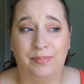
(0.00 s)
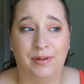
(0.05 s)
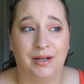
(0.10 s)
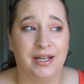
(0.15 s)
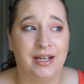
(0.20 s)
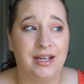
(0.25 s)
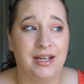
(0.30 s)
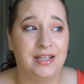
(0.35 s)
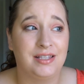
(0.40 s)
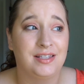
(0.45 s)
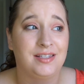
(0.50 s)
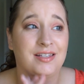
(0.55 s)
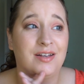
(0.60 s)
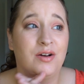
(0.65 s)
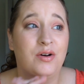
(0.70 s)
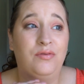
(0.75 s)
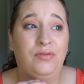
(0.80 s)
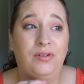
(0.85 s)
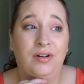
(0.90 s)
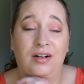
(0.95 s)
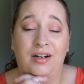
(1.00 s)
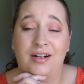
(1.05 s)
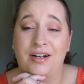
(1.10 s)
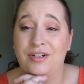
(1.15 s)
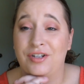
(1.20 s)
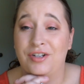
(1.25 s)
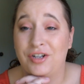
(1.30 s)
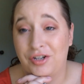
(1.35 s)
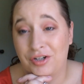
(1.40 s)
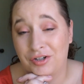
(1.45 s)
but it's over
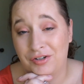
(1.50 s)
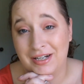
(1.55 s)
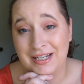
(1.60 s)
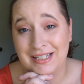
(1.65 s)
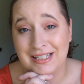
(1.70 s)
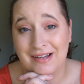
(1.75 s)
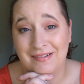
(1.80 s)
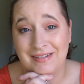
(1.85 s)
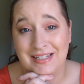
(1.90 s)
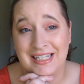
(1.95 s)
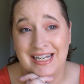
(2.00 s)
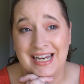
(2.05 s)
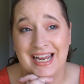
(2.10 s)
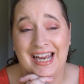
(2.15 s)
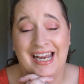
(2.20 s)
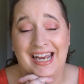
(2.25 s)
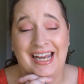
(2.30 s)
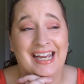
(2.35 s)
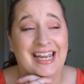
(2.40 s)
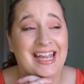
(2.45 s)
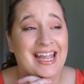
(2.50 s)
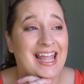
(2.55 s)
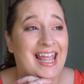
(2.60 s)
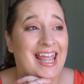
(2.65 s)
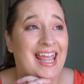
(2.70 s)
100 degrees out today